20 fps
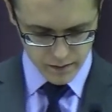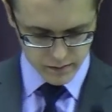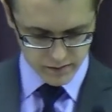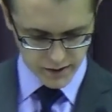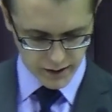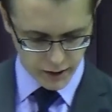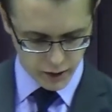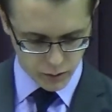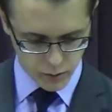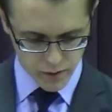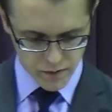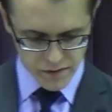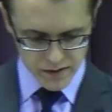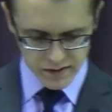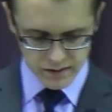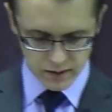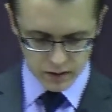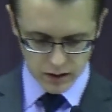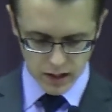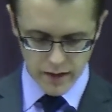Second
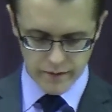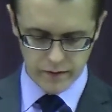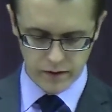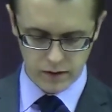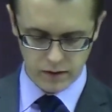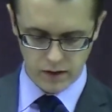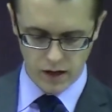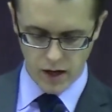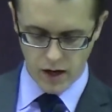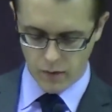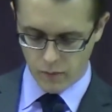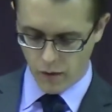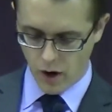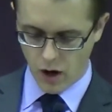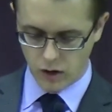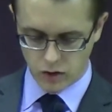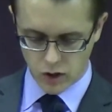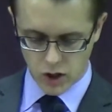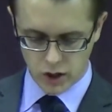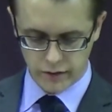Corinthians eleven,
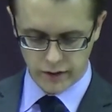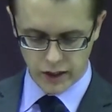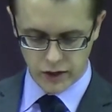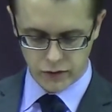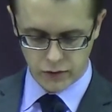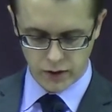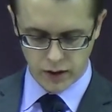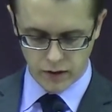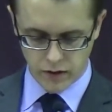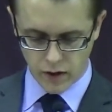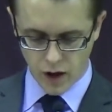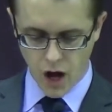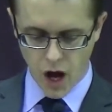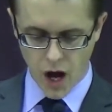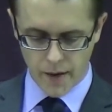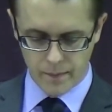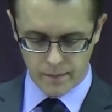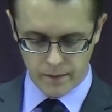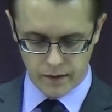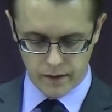along that train of
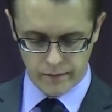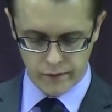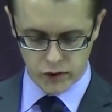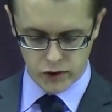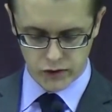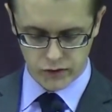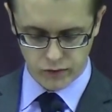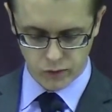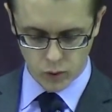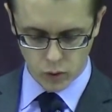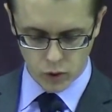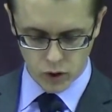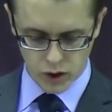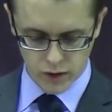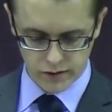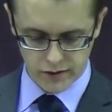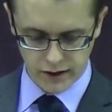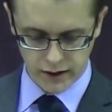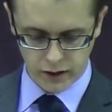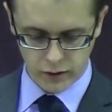thought, in verse
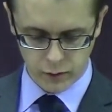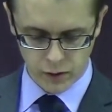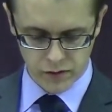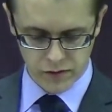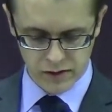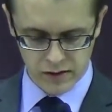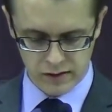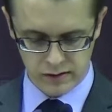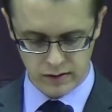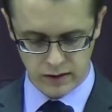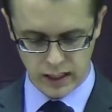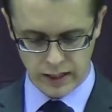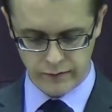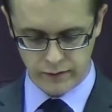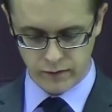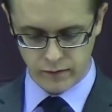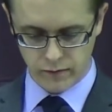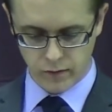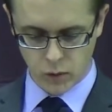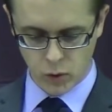four, Second Corinthians
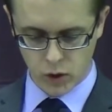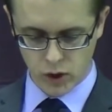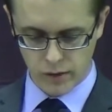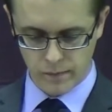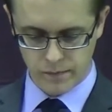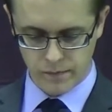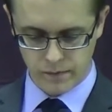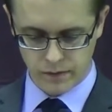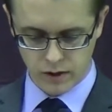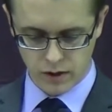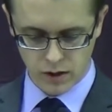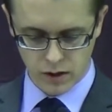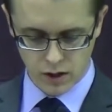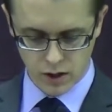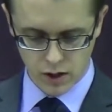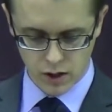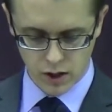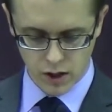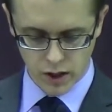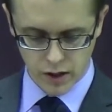eleven, four,
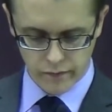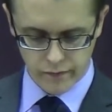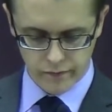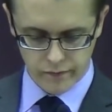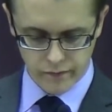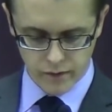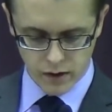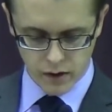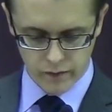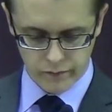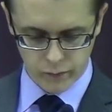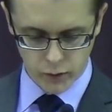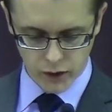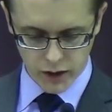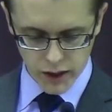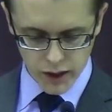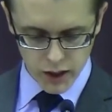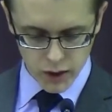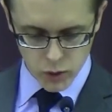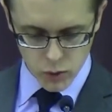For
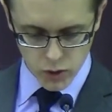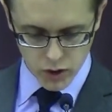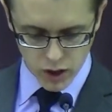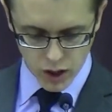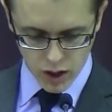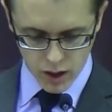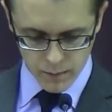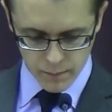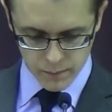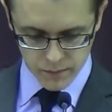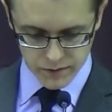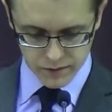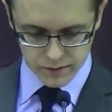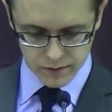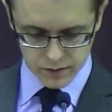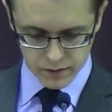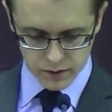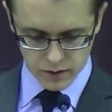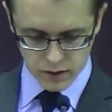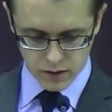he who
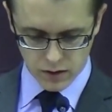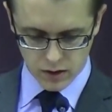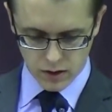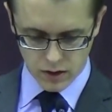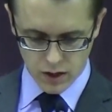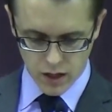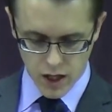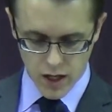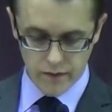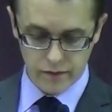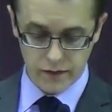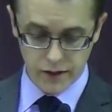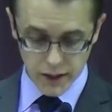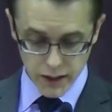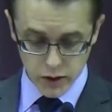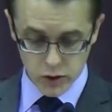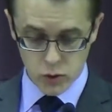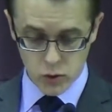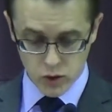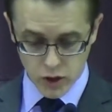comes, if
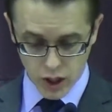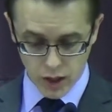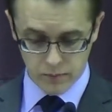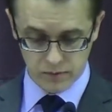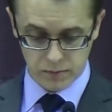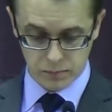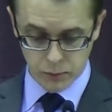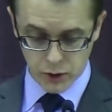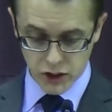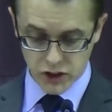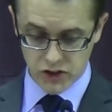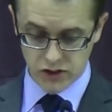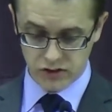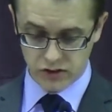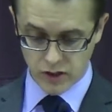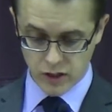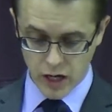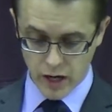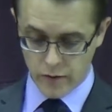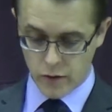he who comes
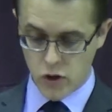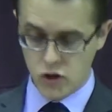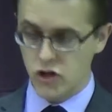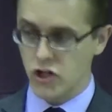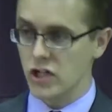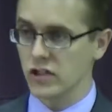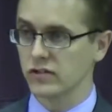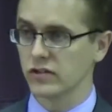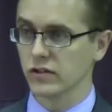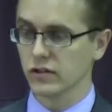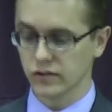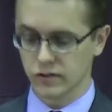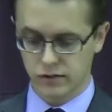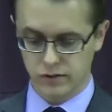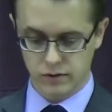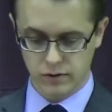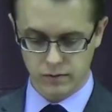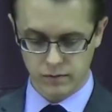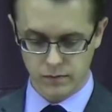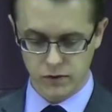preaches another
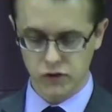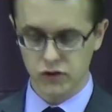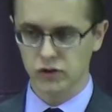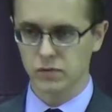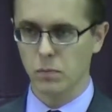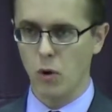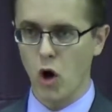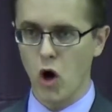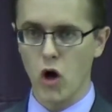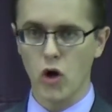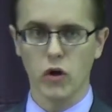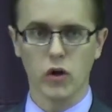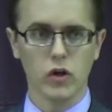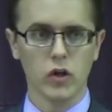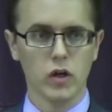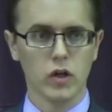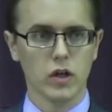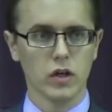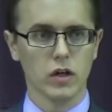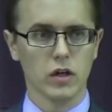Jesus, this is Paul
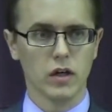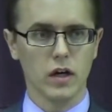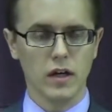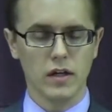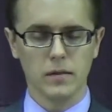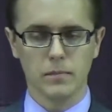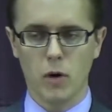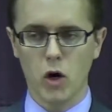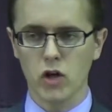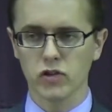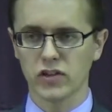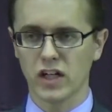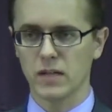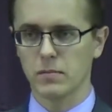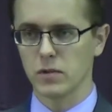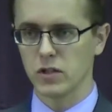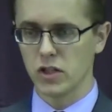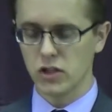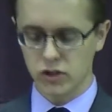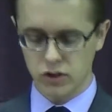Paul's
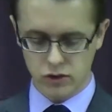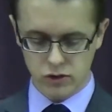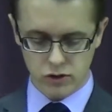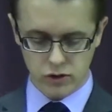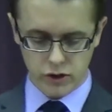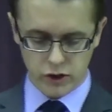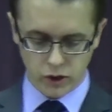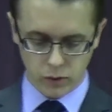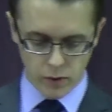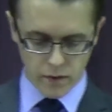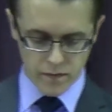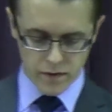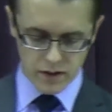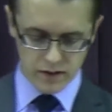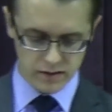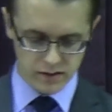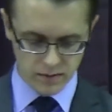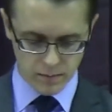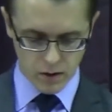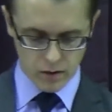admonition to the
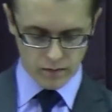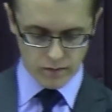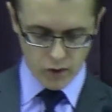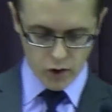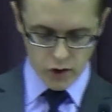Corinthians about